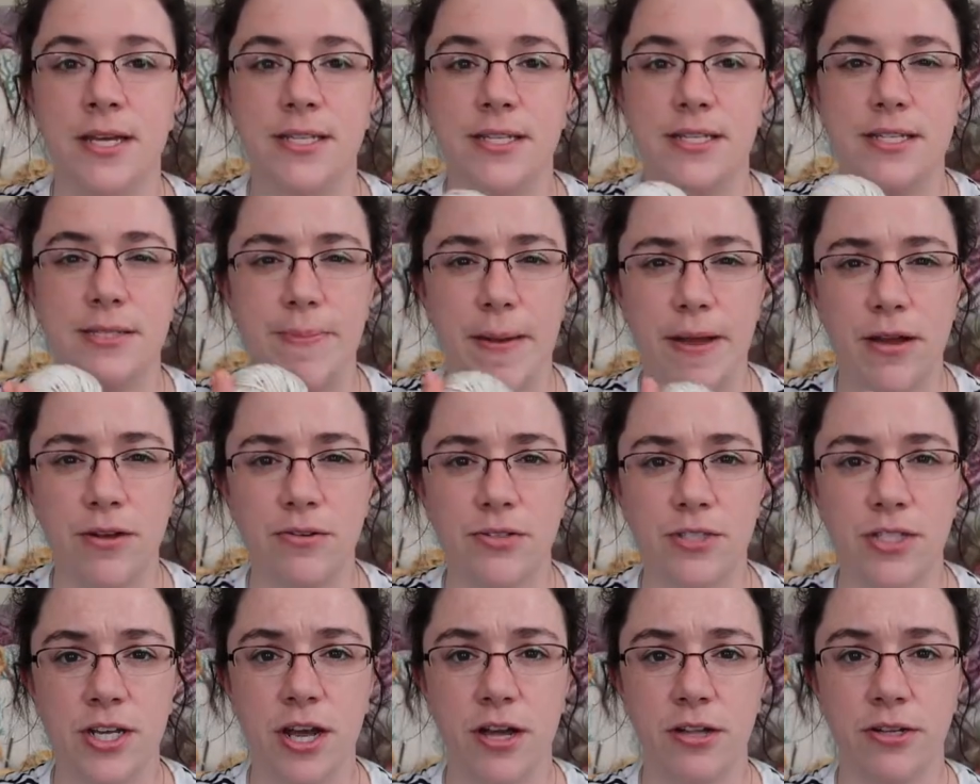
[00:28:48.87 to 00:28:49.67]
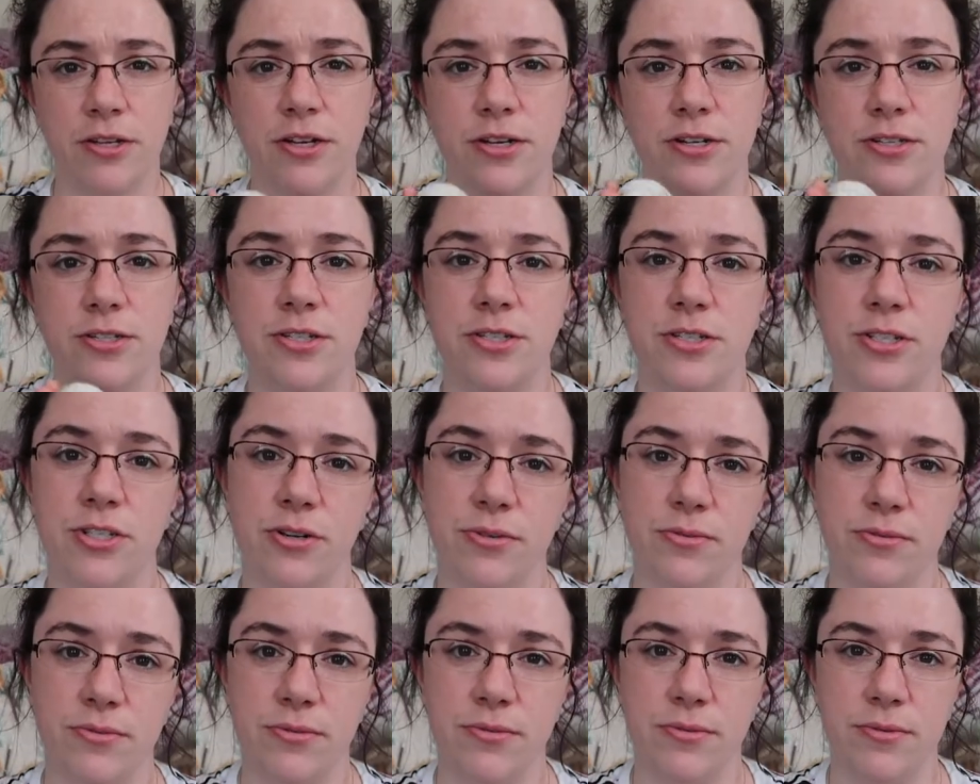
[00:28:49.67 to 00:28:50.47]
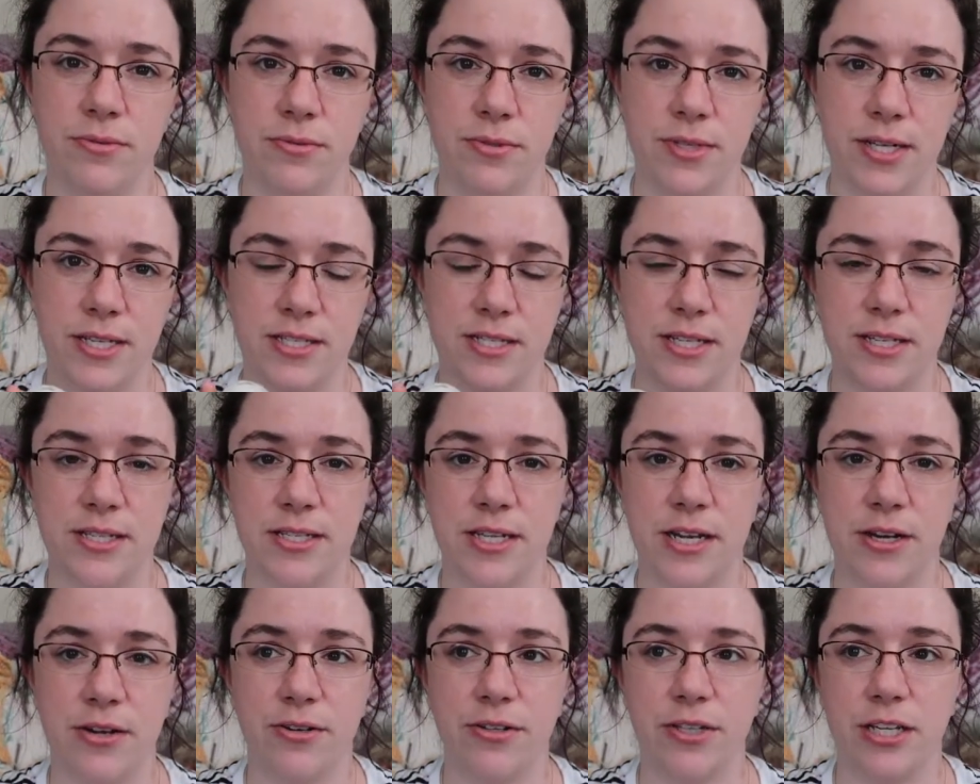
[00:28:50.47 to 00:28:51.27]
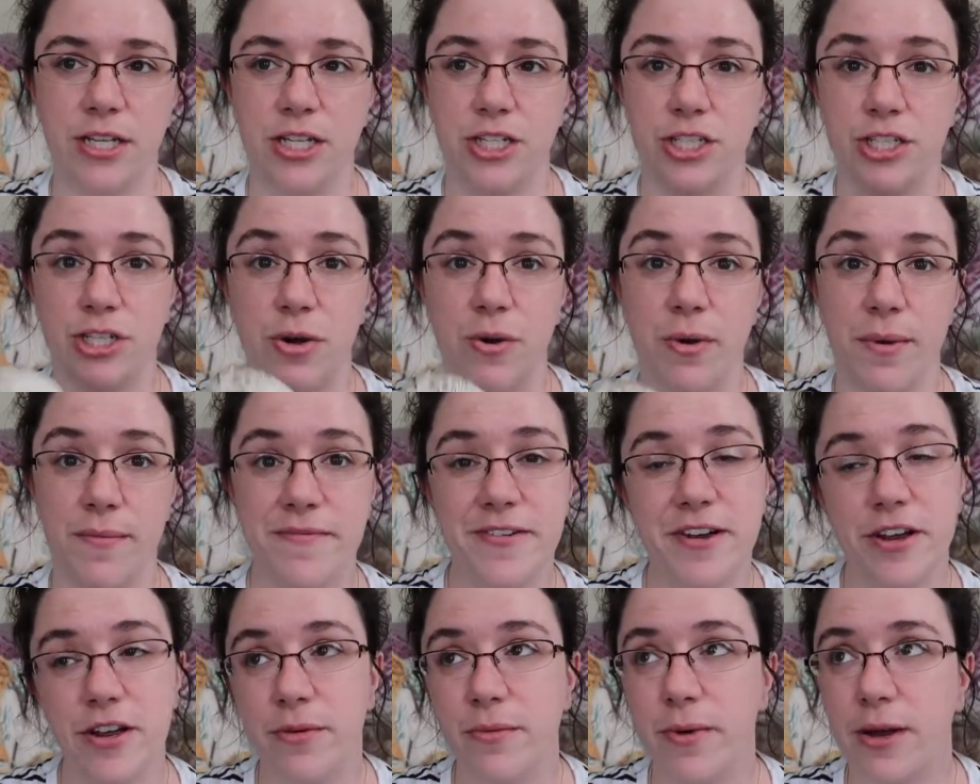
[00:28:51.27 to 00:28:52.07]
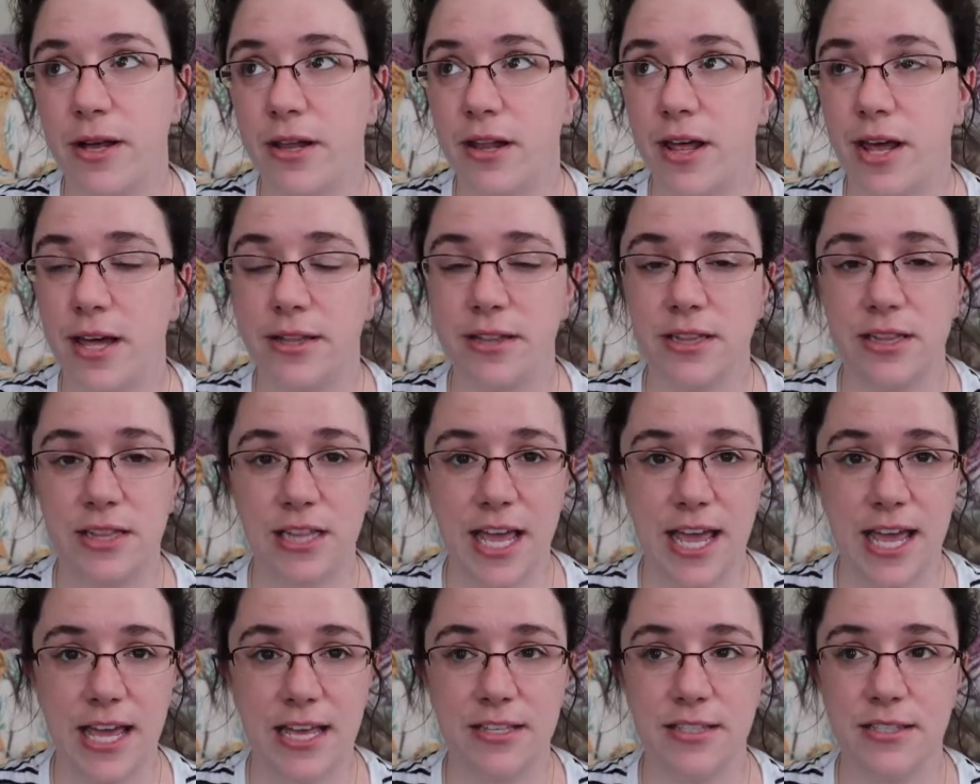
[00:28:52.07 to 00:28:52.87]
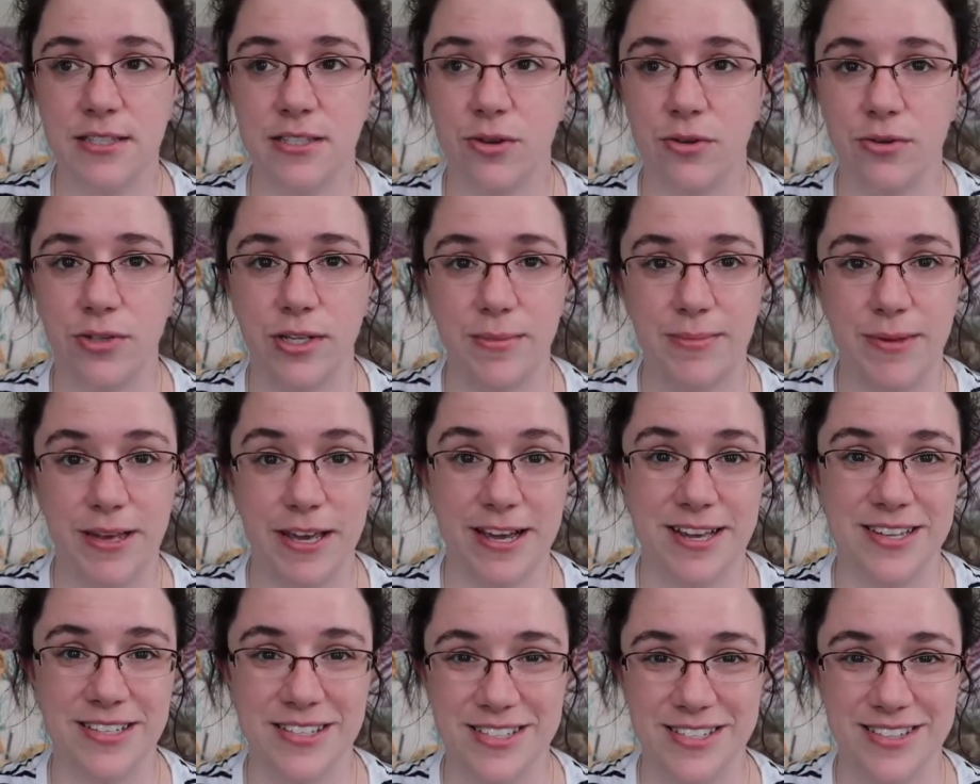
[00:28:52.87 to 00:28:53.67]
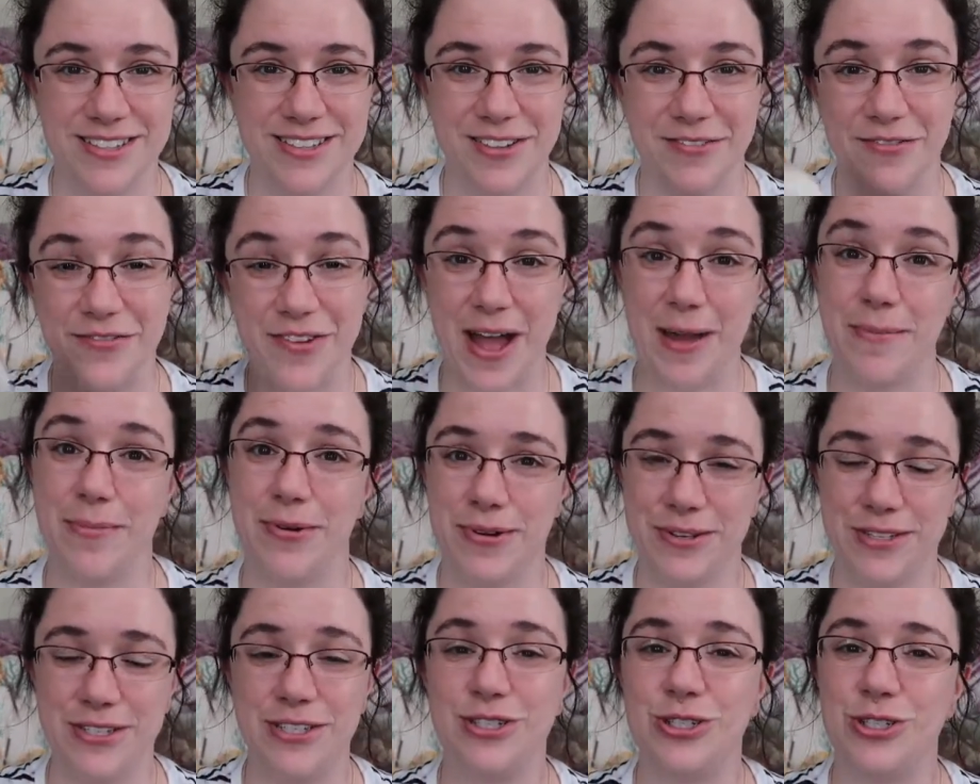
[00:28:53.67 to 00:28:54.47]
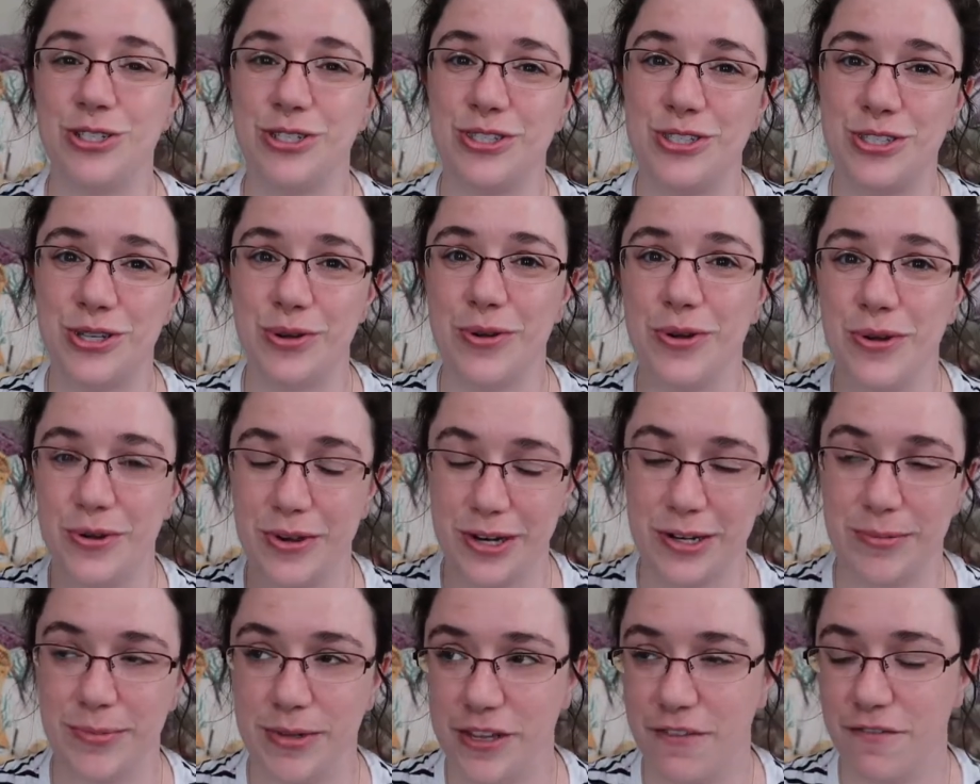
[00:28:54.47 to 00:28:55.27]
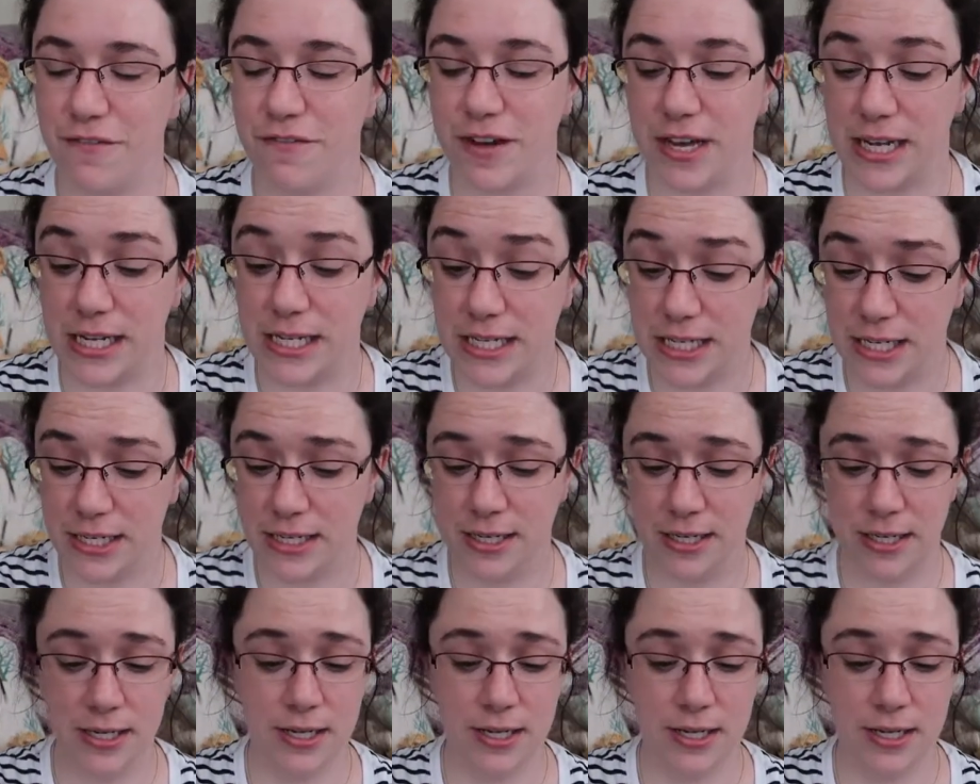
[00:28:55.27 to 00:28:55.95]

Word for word: speckled colors don't necessarily show up very well on lace, only because the fiber is just so incredibly fine.